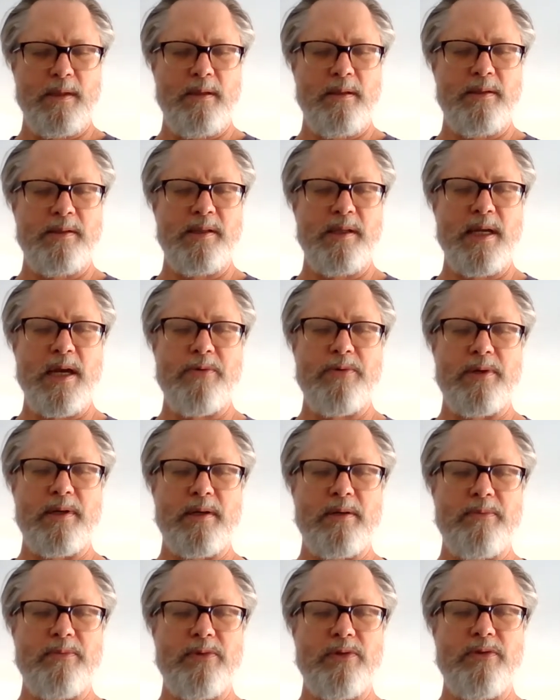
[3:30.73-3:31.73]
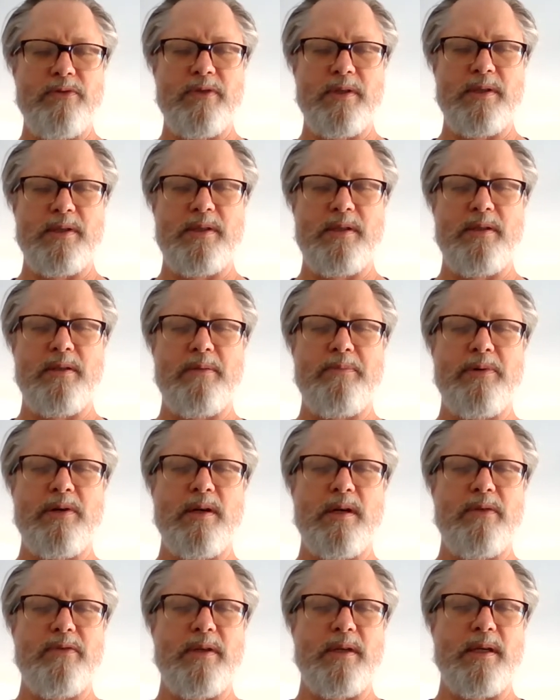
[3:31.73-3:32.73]
So now we're going to move into the
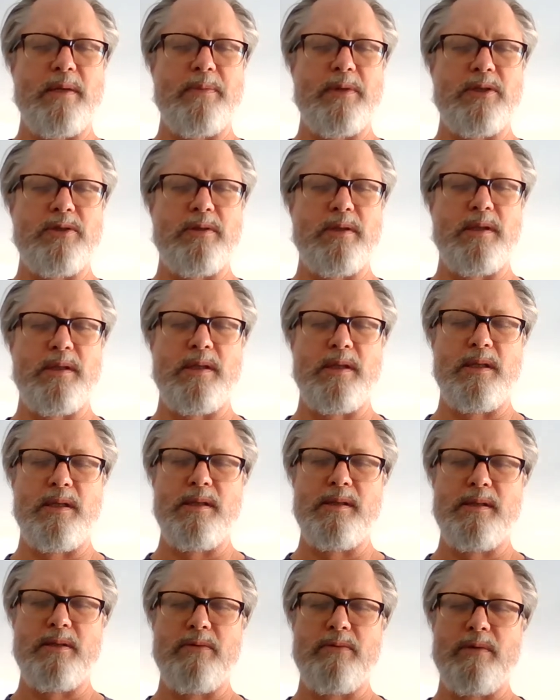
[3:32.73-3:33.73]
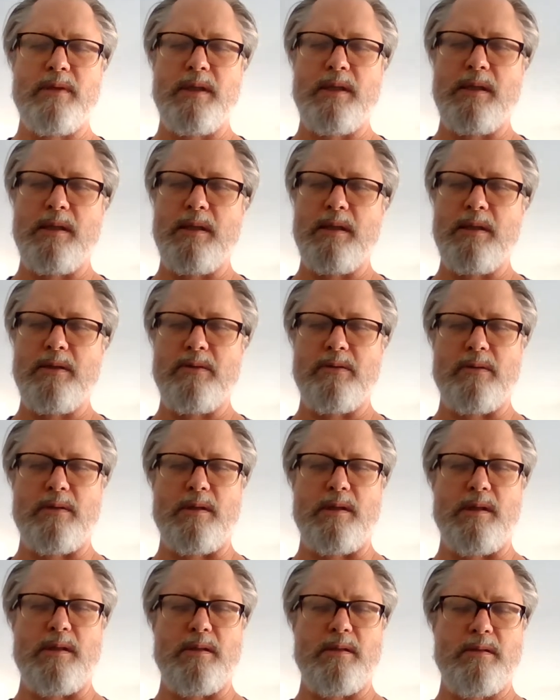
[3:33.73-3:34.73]
part of the imagery that isn't really literal.